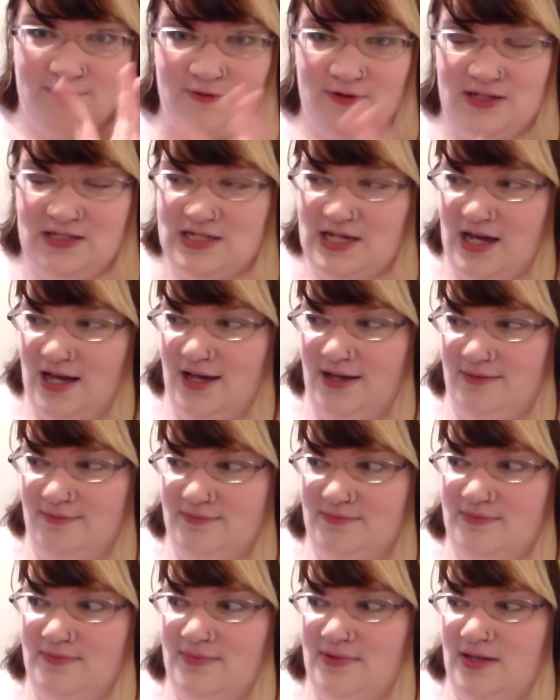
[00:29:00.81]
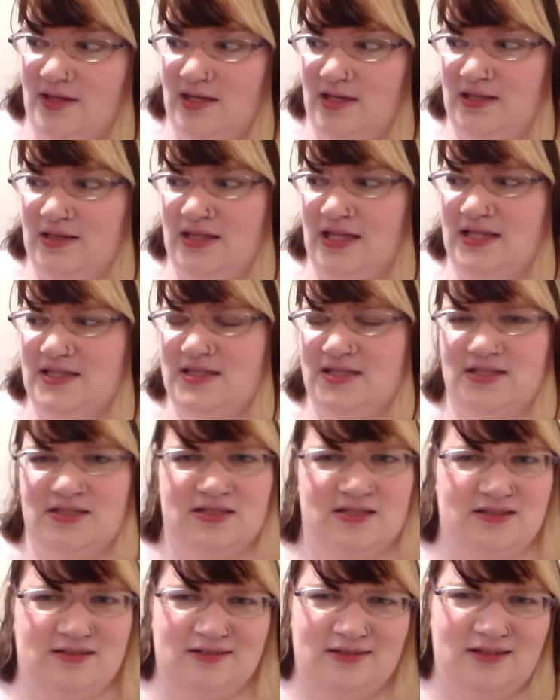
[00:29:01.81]
every time. And that's,
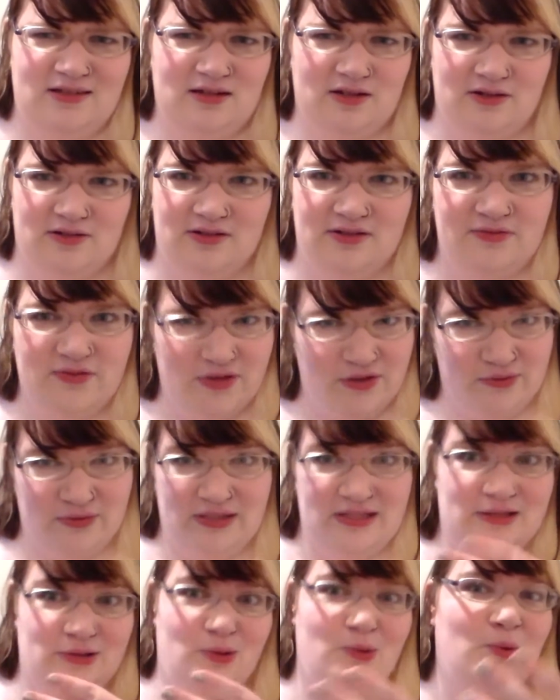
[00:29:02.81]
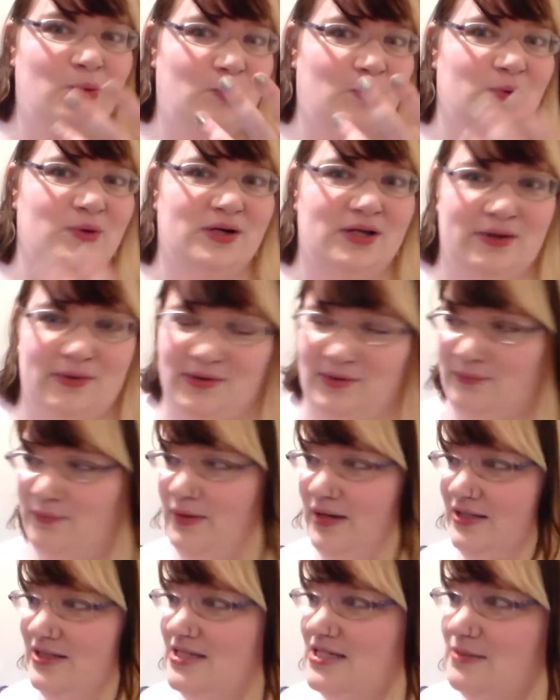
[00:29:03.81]
you know, if you don't eat the whole Oreo at
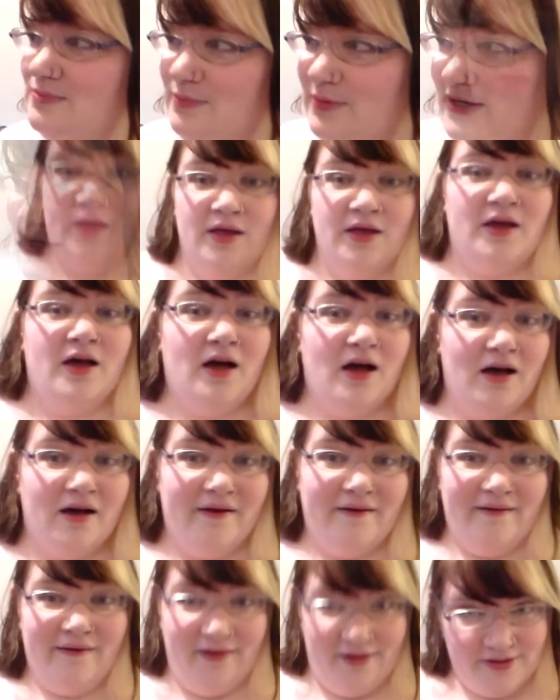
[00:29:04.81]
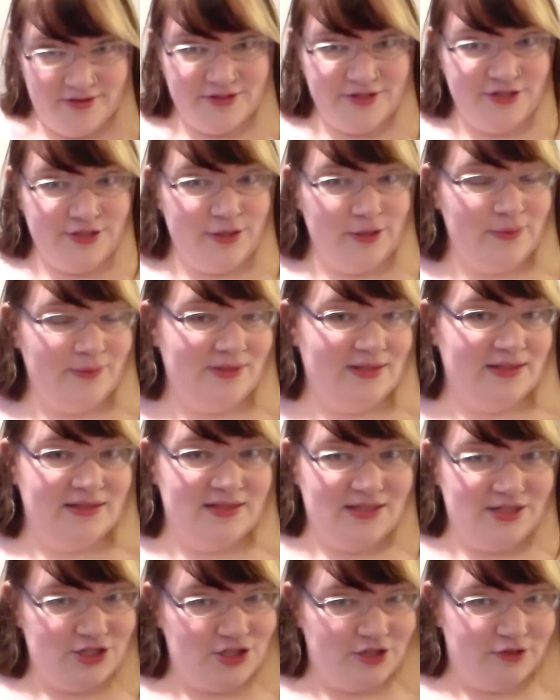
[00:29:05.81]
once. Also in
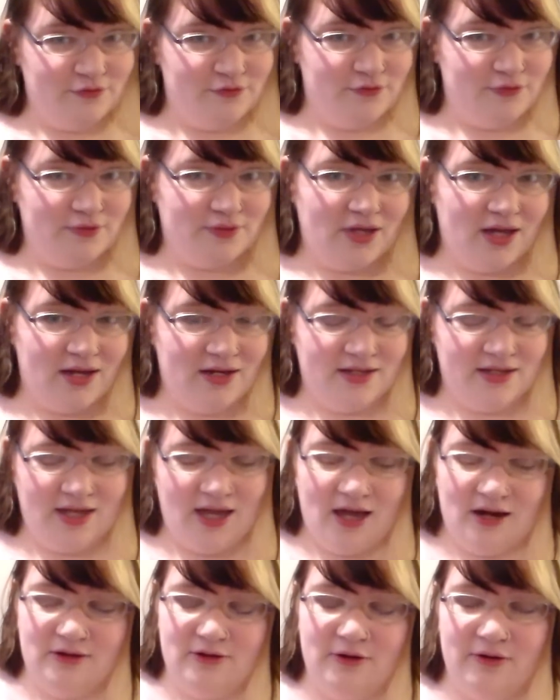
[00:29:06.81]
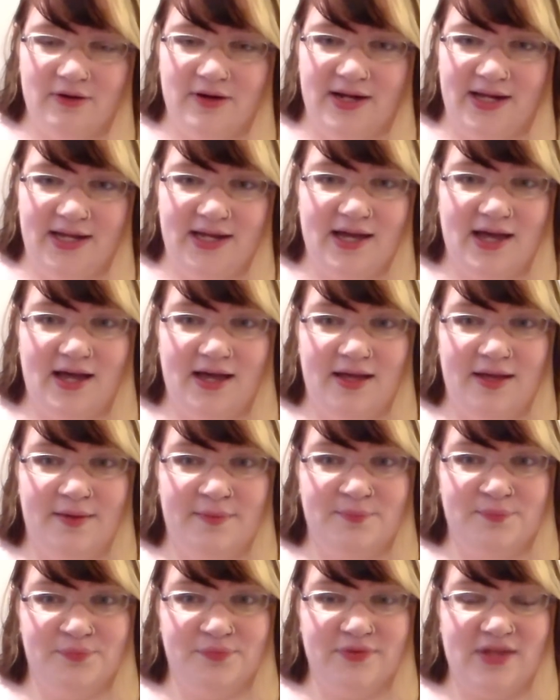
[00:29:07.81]
the junk food kind of category,
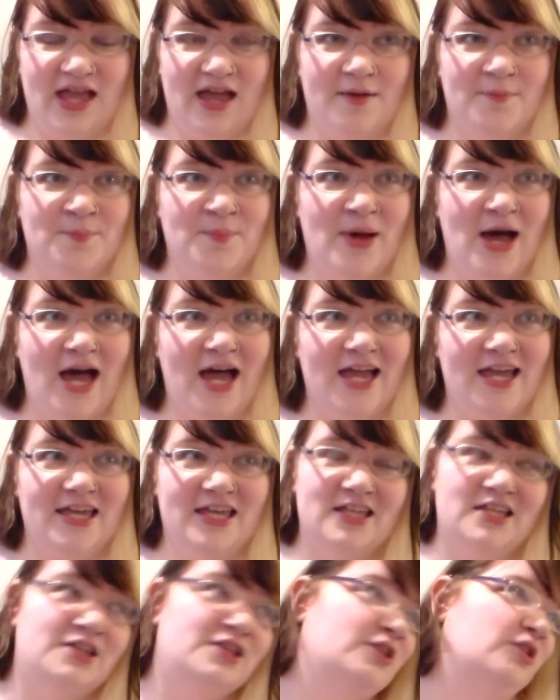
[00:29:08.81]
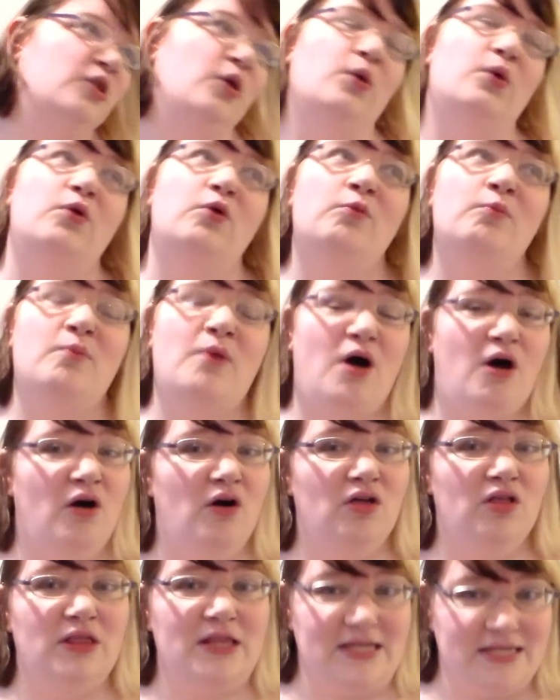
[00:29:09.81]
um, my local
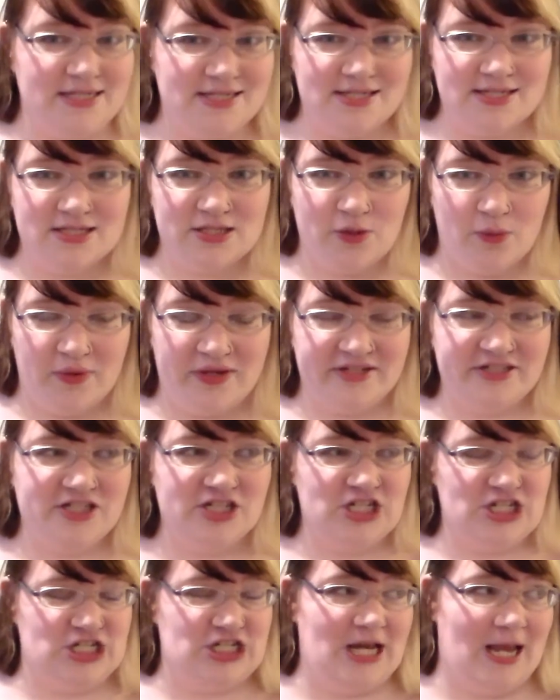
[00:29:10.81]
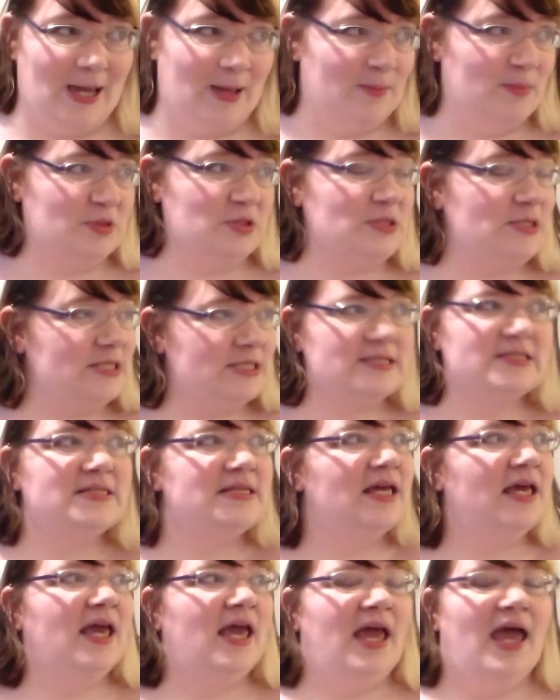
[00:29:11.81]
mall is going to shambles,
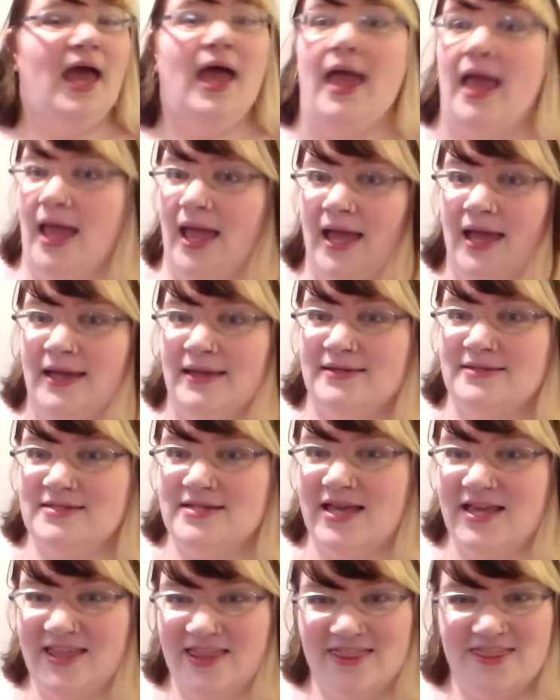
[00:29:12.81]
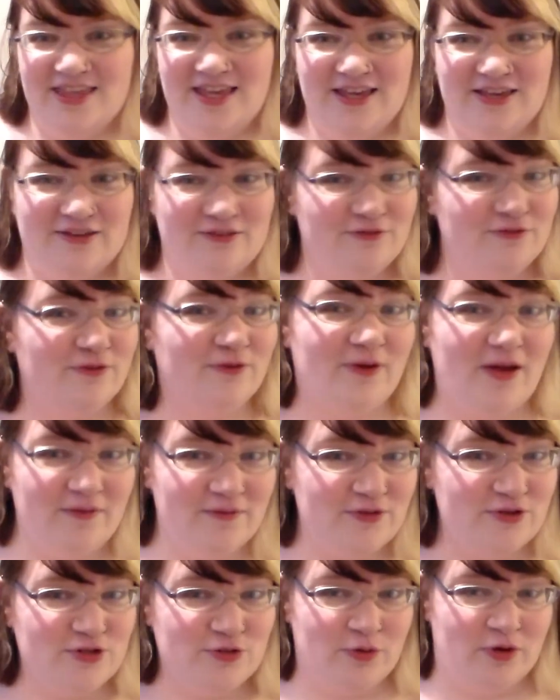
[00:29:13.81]
and the
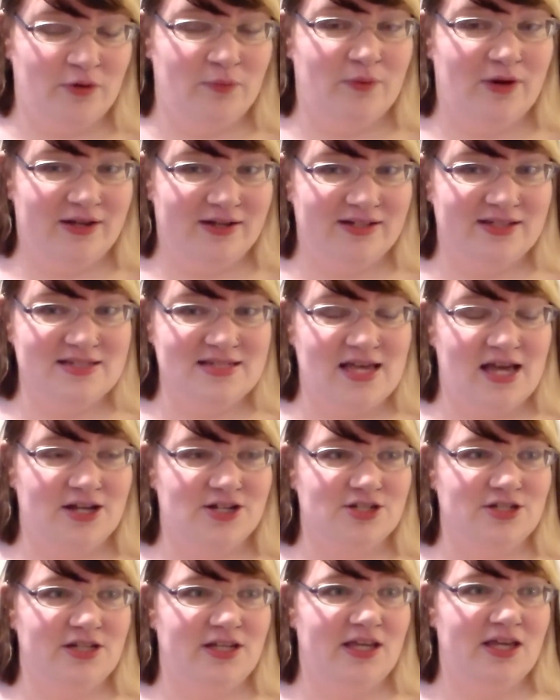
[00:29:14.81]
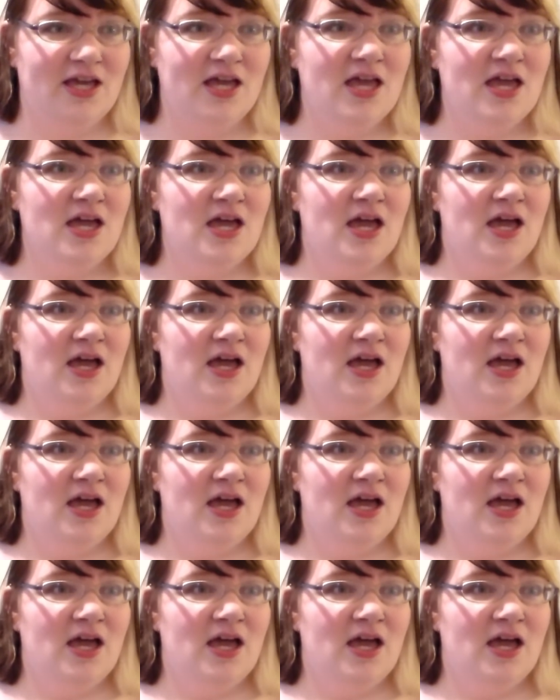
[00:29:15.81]
Forever twenty-one is actually